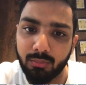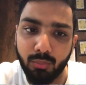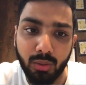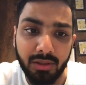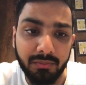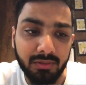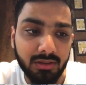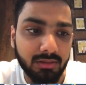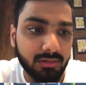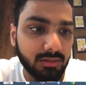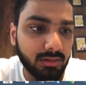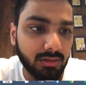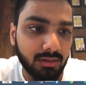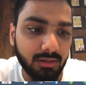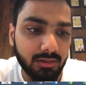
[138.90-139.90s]
whatever
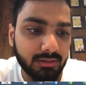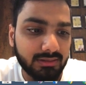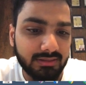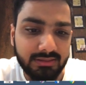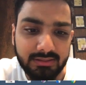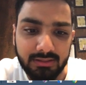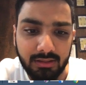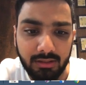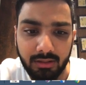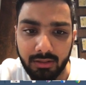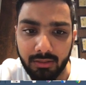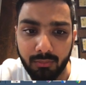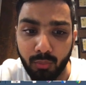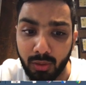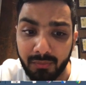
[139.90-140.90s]
uh, uh,
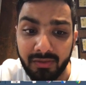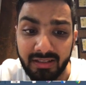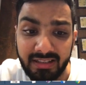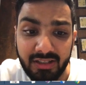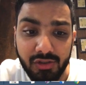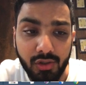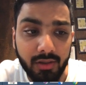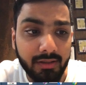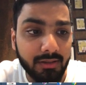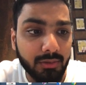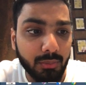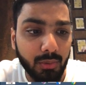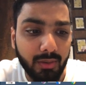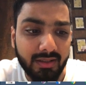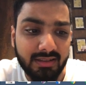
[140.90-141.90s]
whatever niche you're
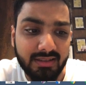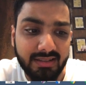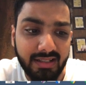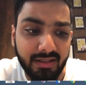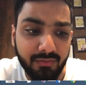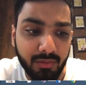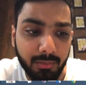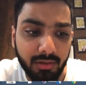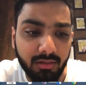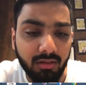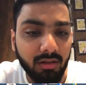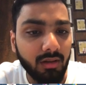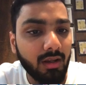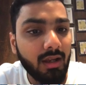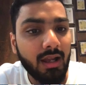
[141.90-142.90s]
into you can just select from here,
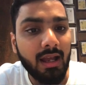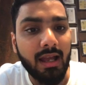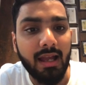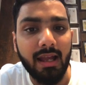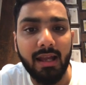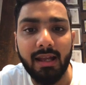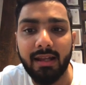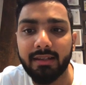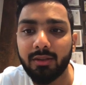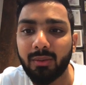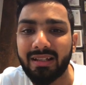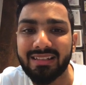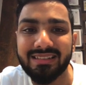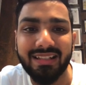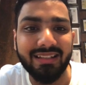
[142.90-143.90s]
and you
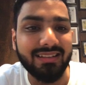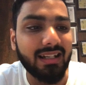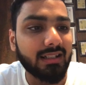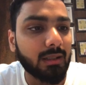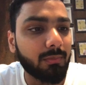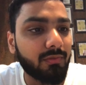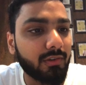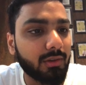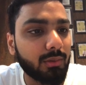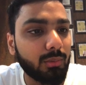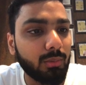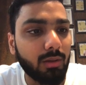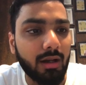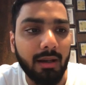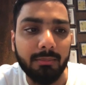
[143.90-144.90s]
can set that up for
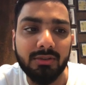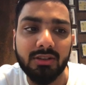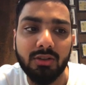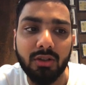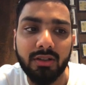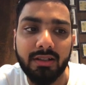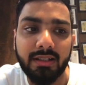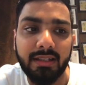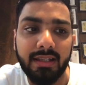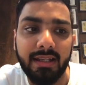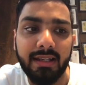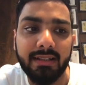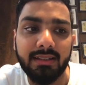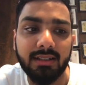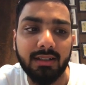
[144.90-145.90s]
you i'm just going to
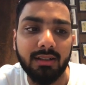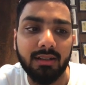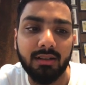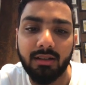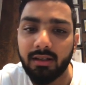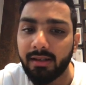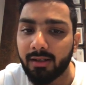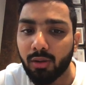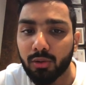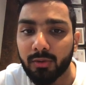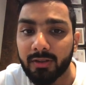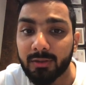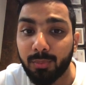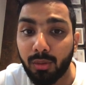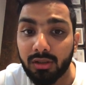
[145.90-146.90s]
create an
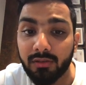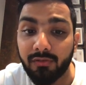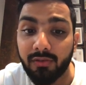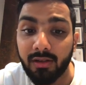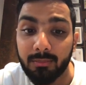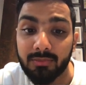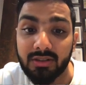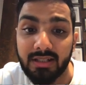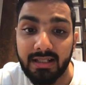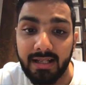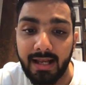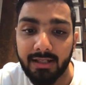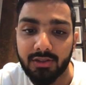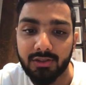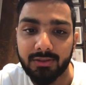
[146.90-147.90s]
autoresponder from
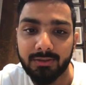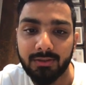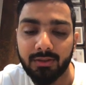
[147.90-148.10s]
scratch